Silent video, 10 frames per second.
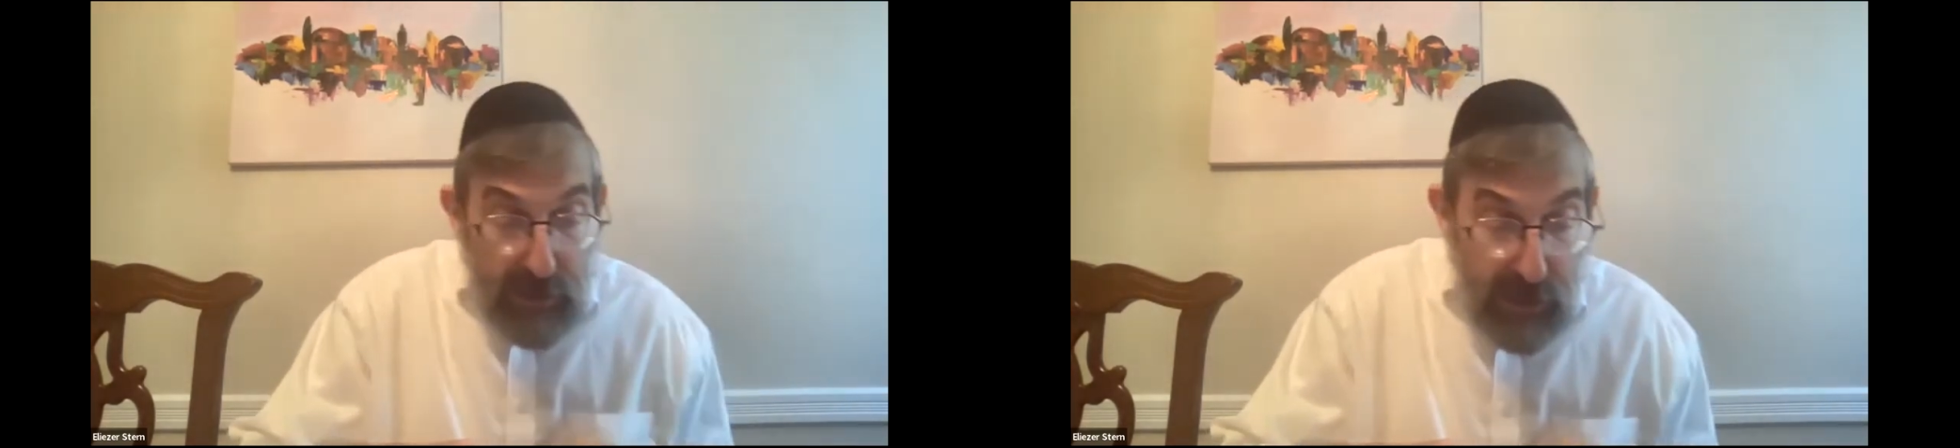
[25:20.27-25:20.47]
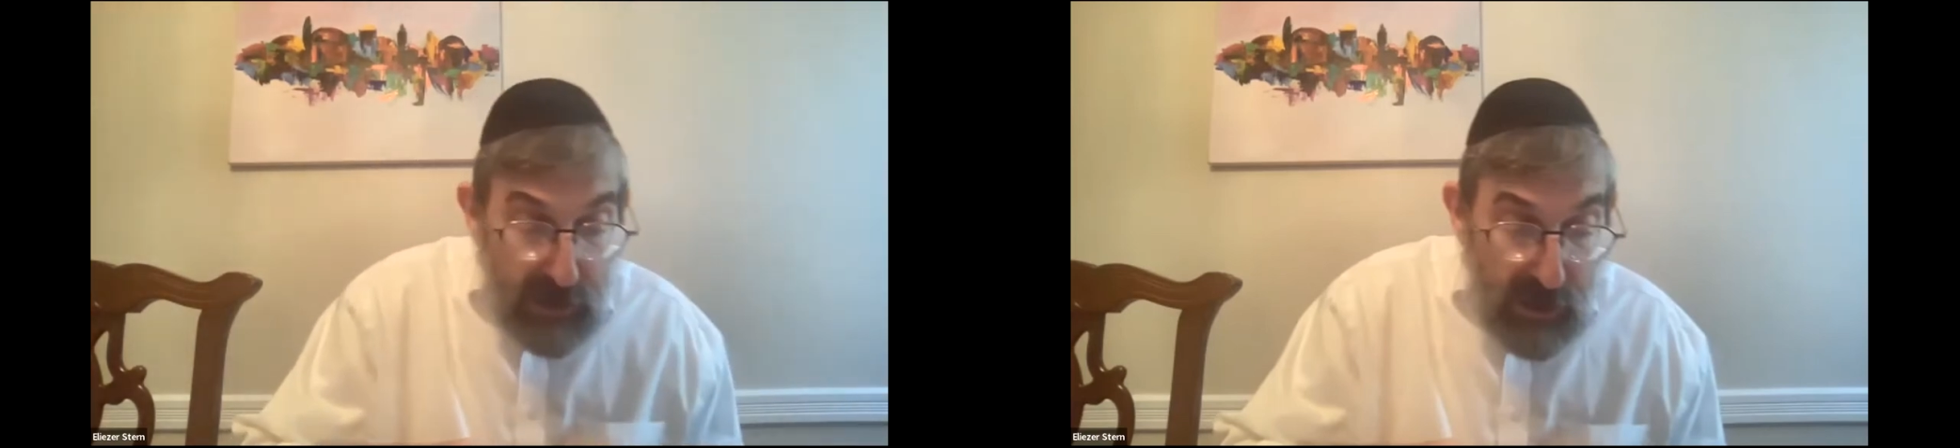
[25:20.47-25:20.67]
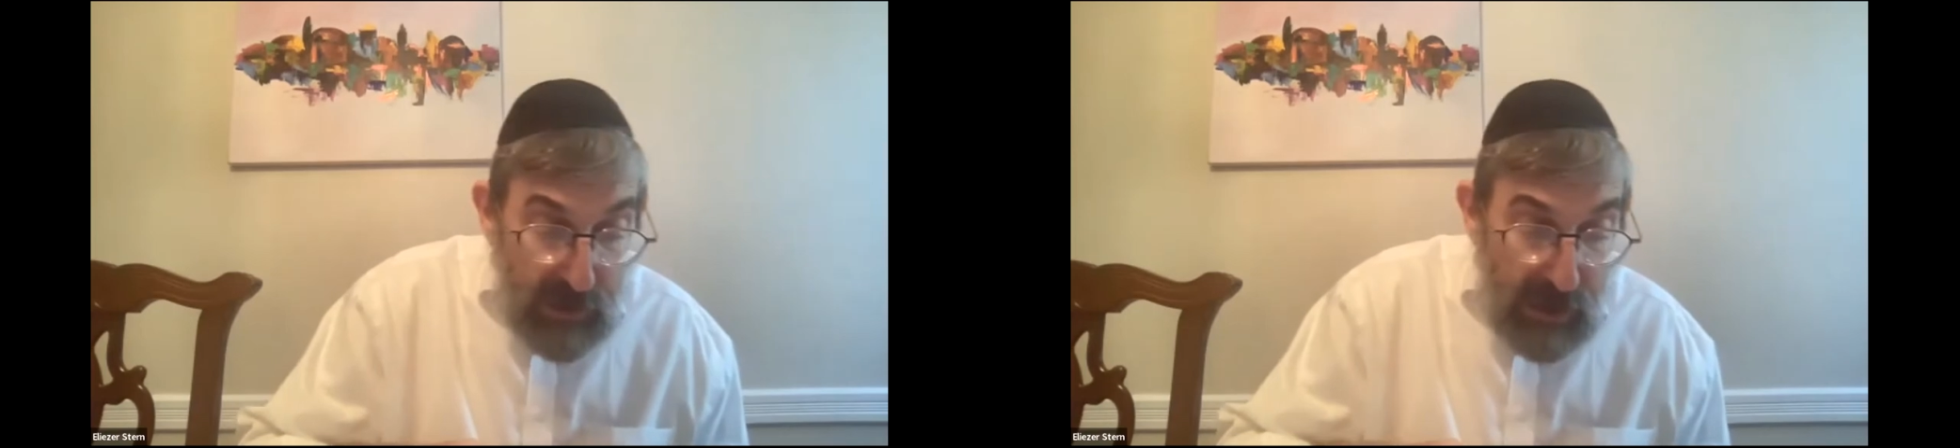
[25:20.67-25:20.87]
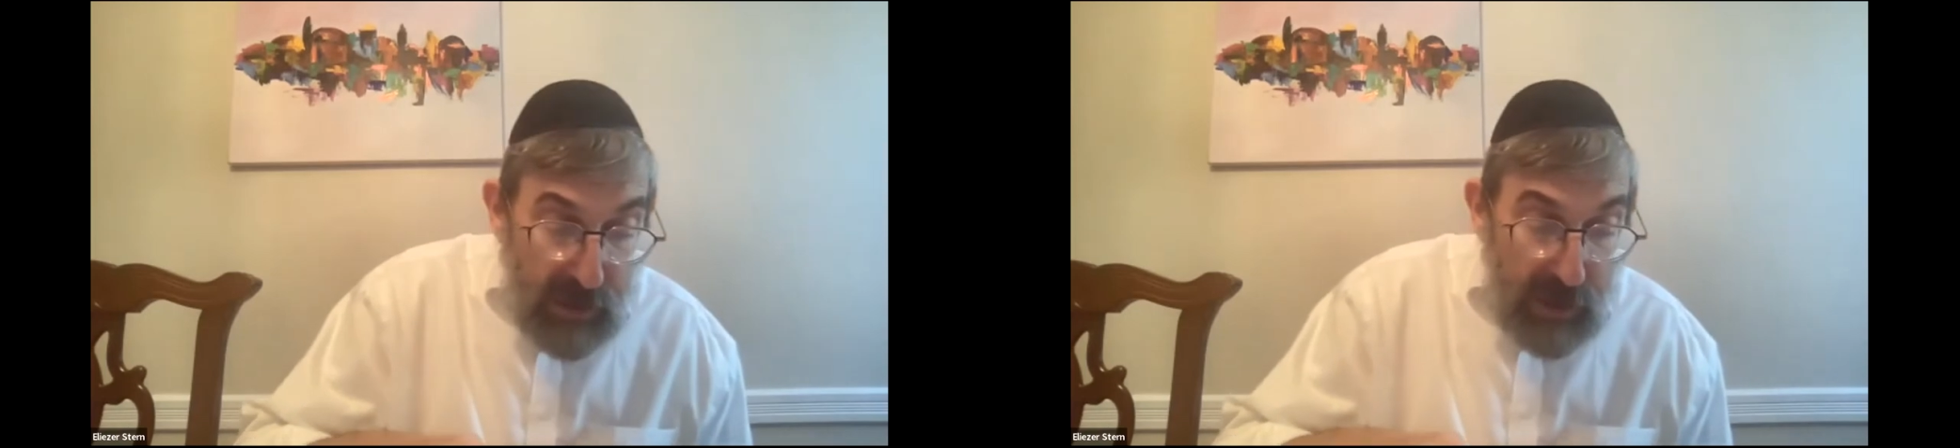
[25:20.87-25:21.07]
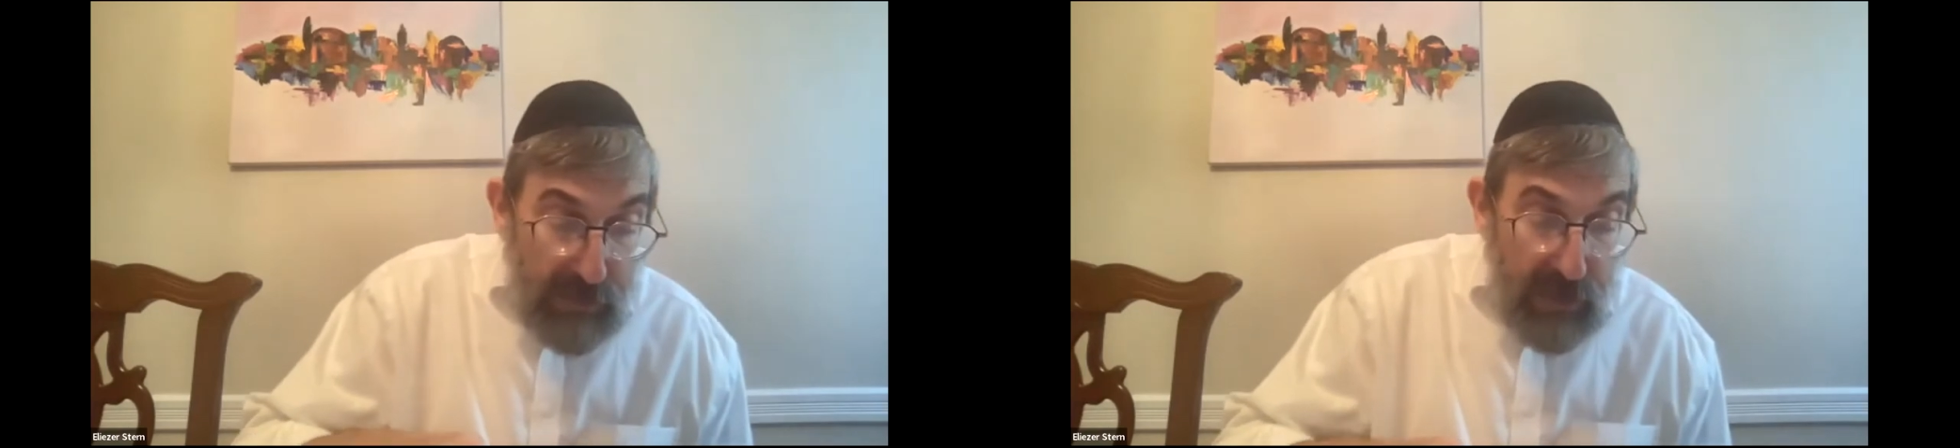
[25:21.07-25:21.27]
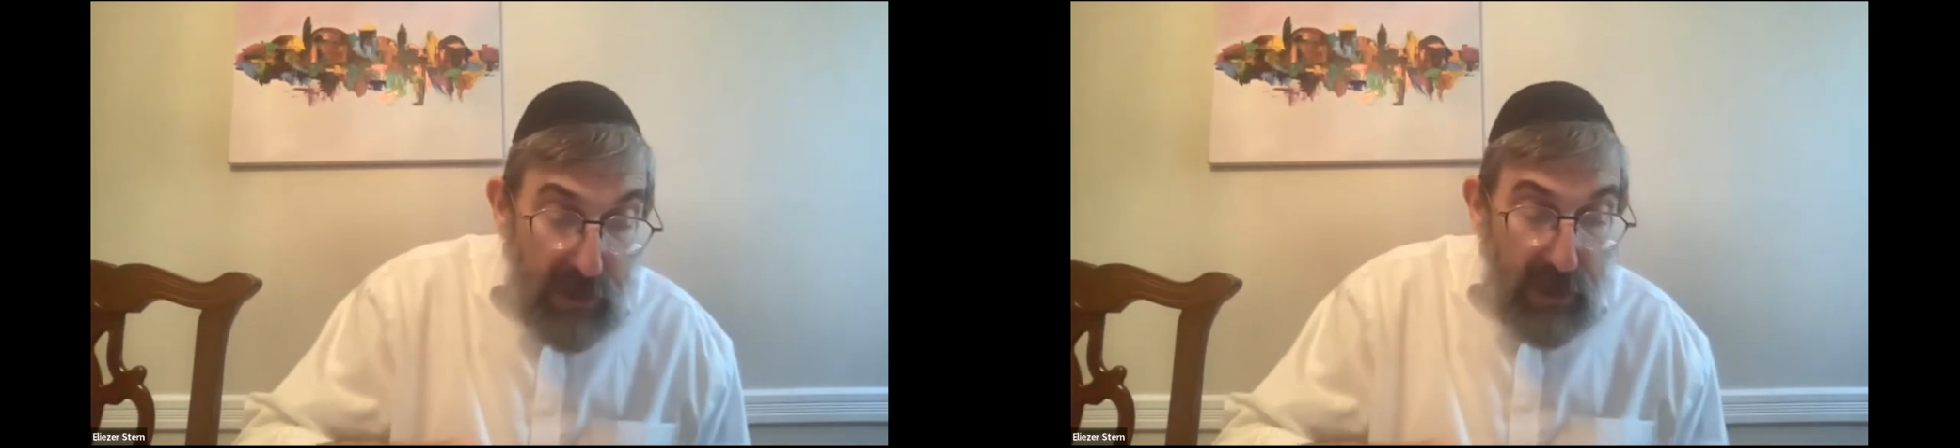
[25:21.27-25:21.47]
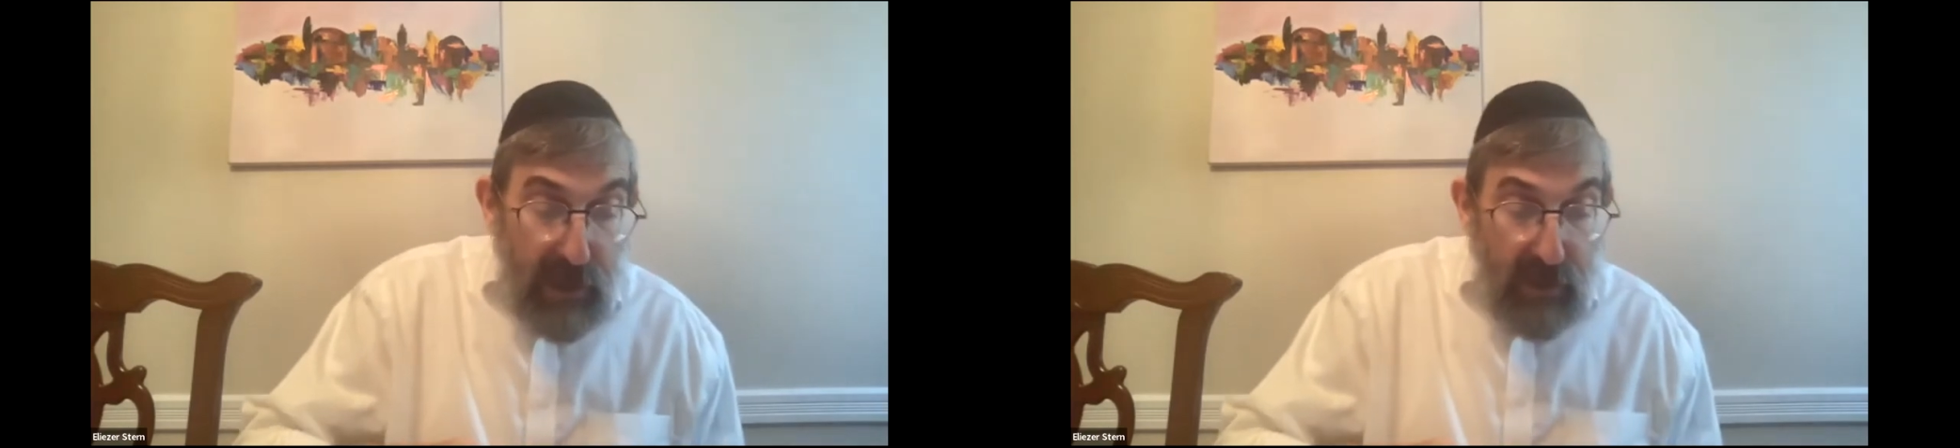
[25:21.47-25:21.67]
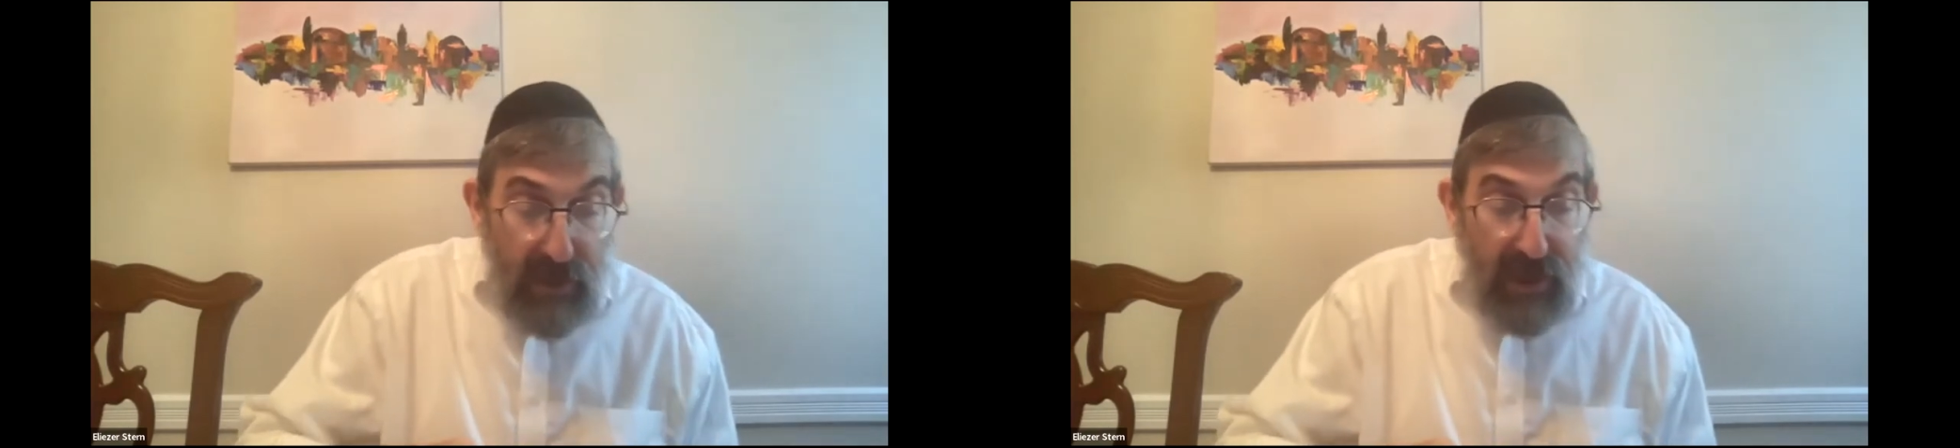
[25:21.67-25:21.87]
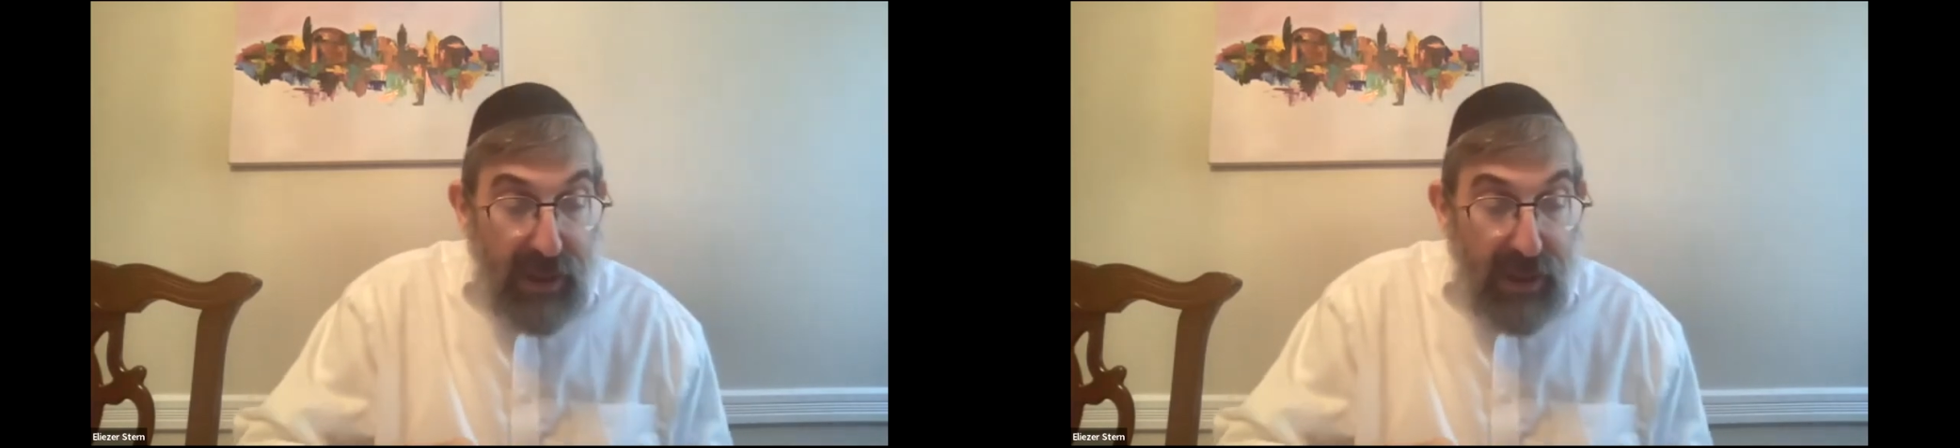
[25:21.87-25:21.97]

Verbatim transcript: Says the Gemara, well,